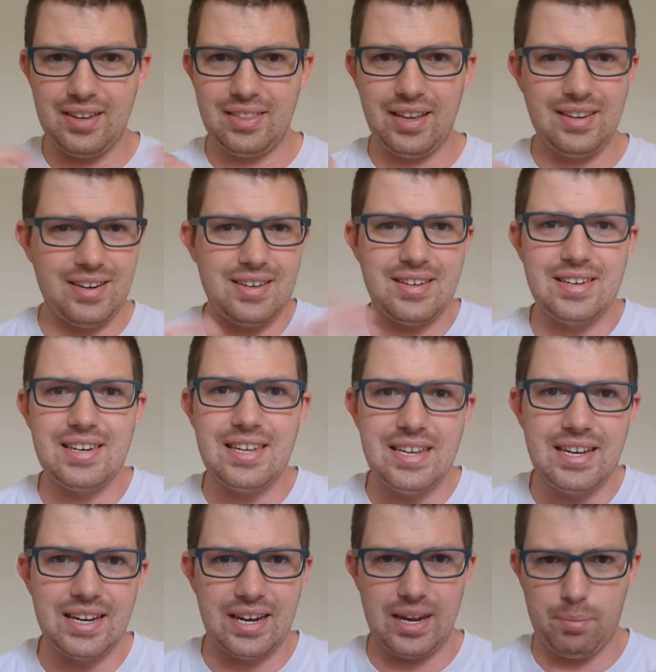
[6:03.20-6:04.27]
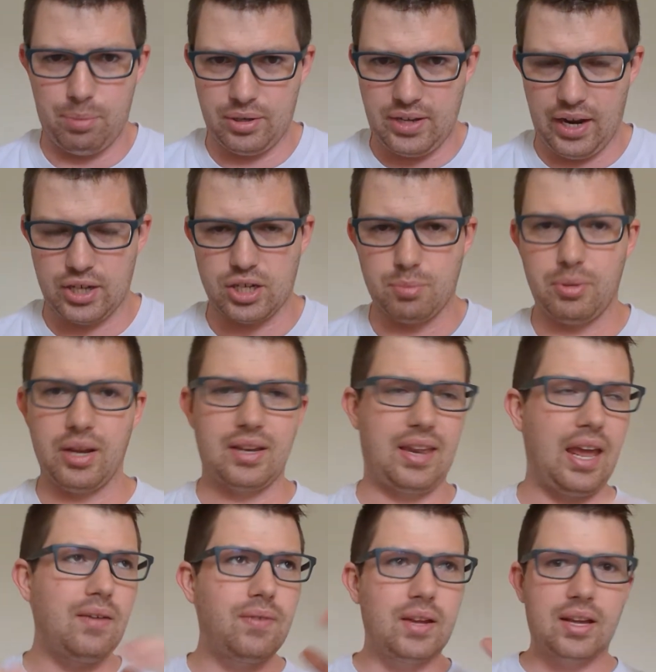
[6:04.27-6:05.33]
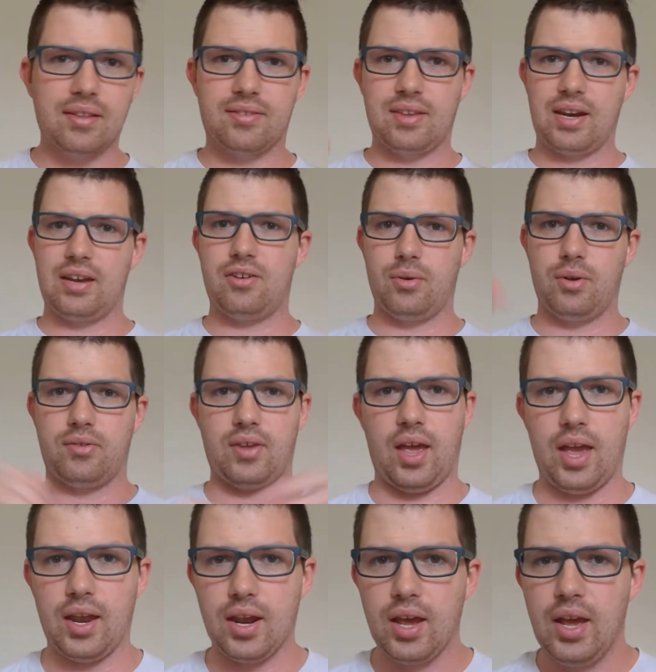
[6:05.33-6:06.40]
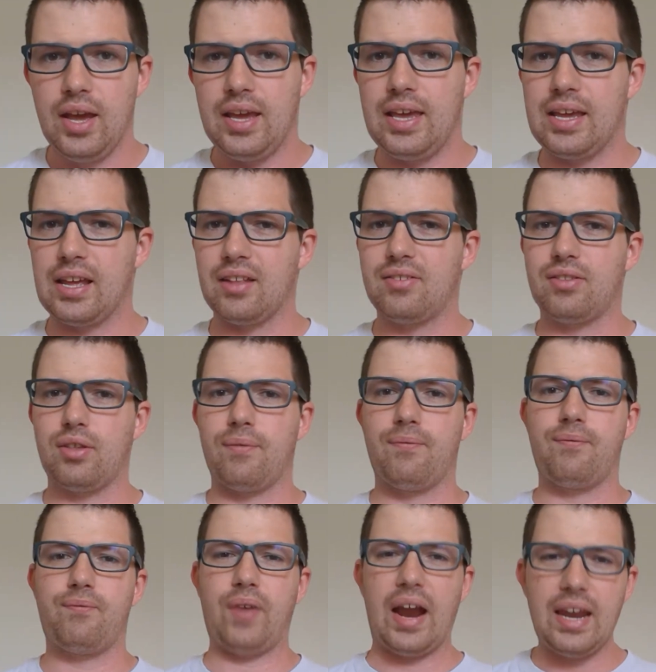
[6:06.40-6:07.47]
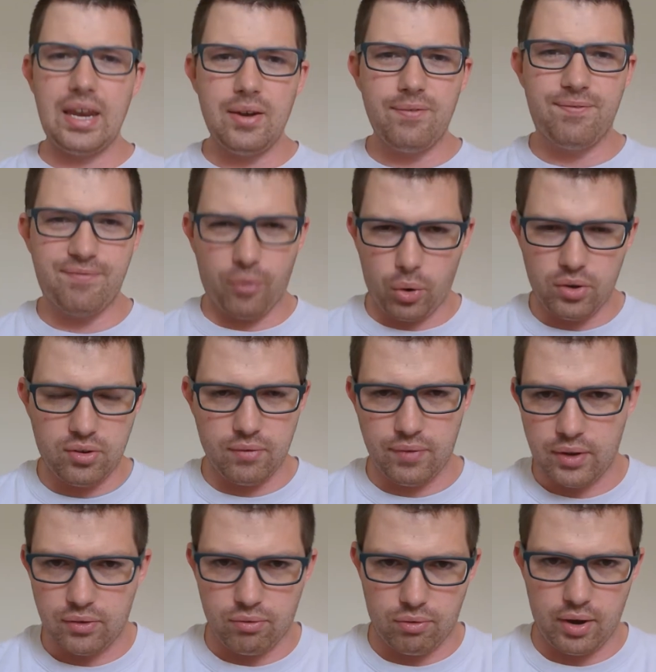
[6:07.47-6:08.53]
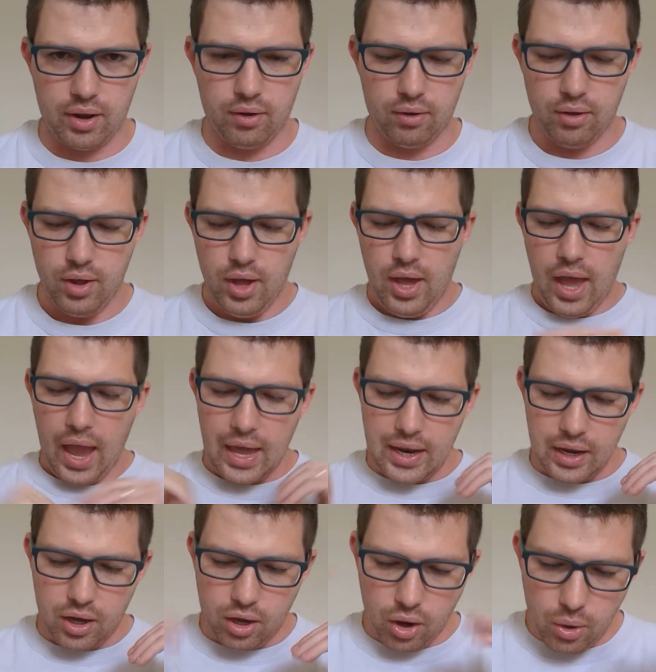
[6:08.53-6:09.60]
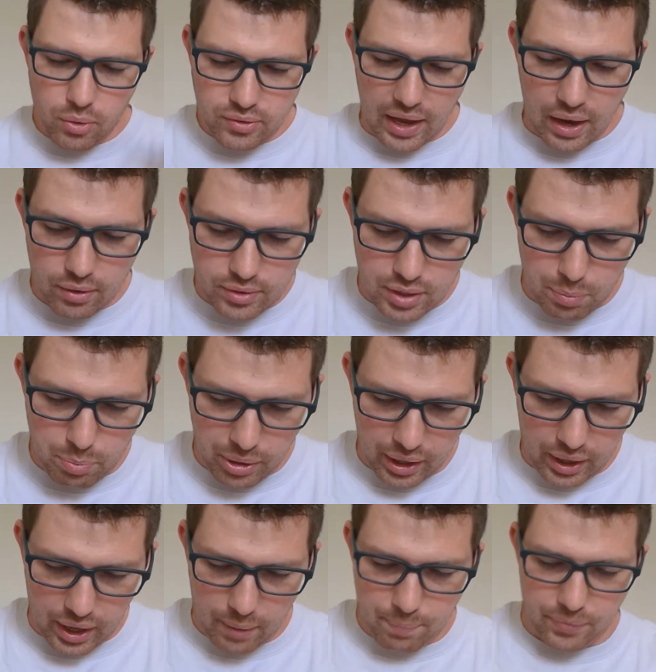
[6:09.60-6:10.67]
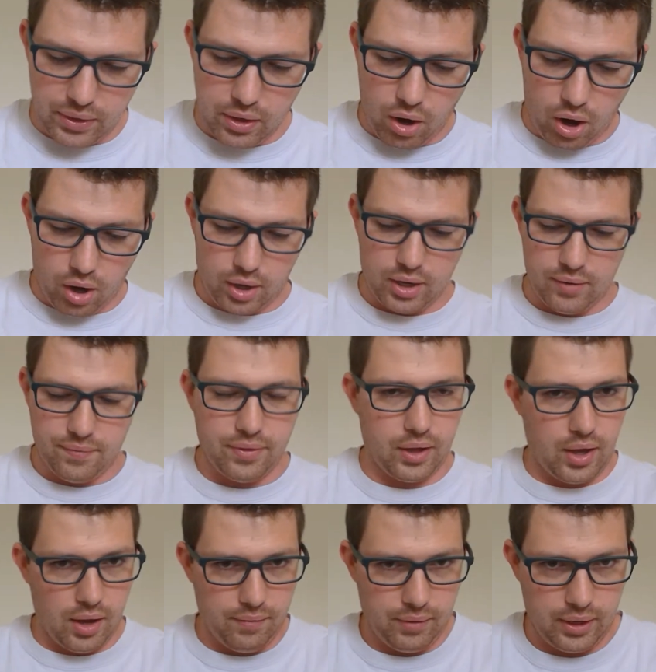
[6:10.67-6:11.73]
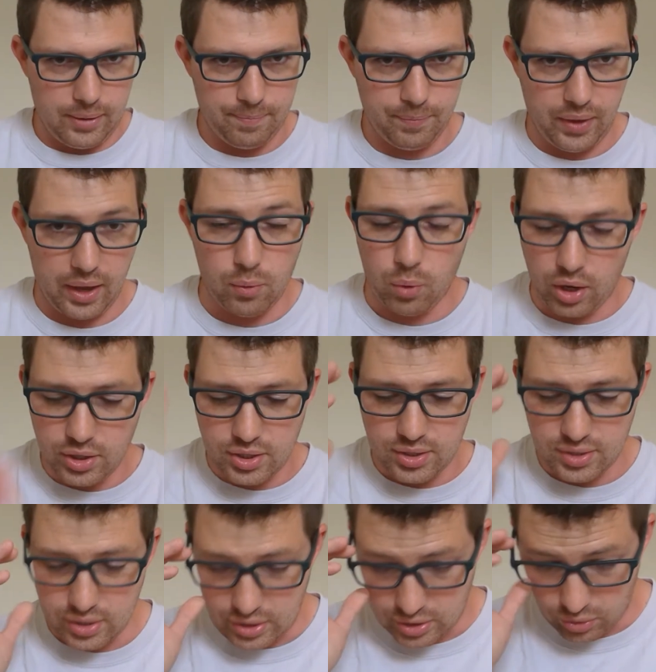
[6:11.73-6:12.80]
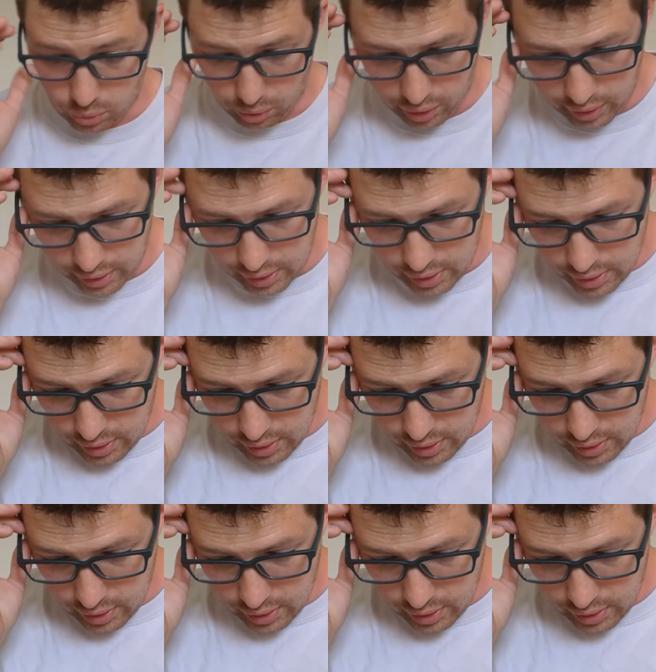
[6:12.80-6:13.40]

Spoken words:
didn't need any protection, but David gets it into his head. He gets the fighting force of Israel, and he goes out to pick up the Ark of the Covenant and watches the story